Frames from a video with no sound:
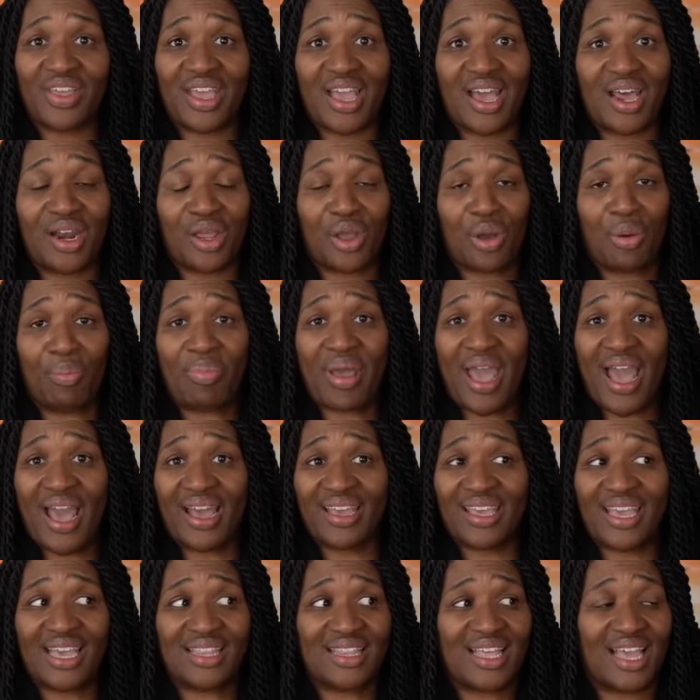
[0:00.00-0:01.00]
they gotta go
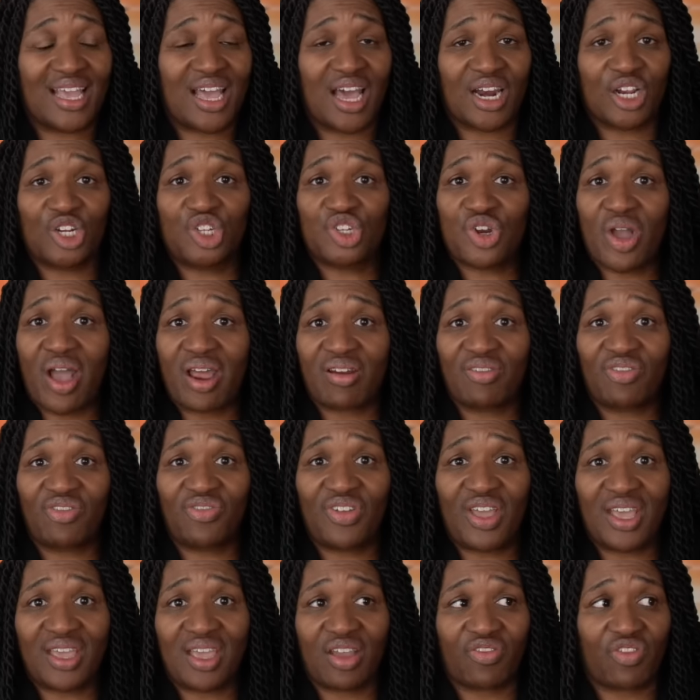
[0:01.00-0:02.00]
back and they gotta try to
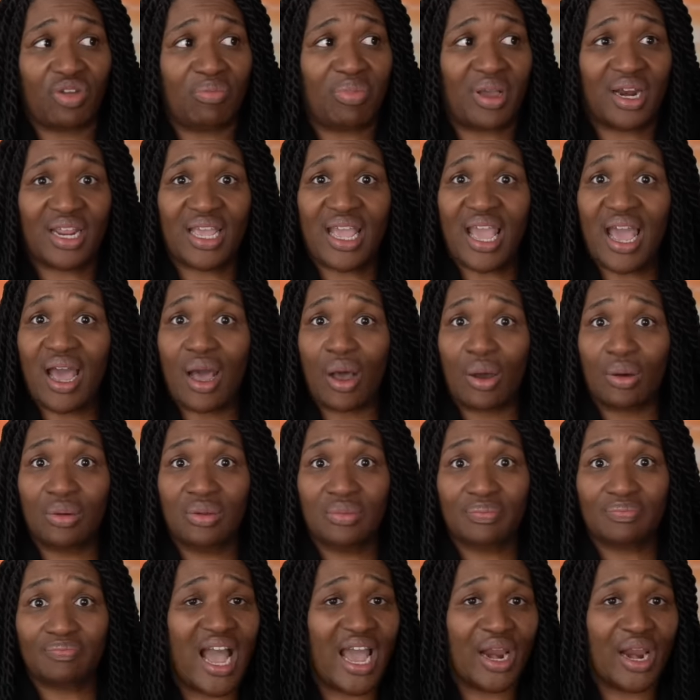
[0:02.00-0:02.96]
fake everybody out.